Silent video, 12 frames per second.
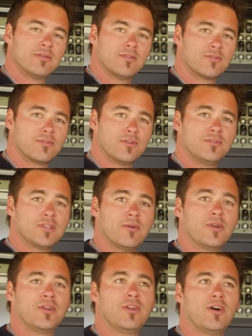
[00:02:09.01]
through, so
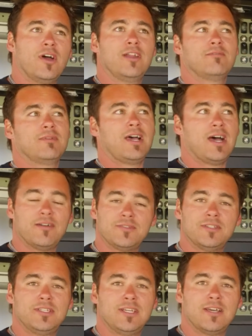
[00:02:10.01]
at night,
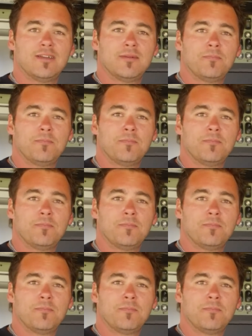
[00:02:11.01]
after dinner,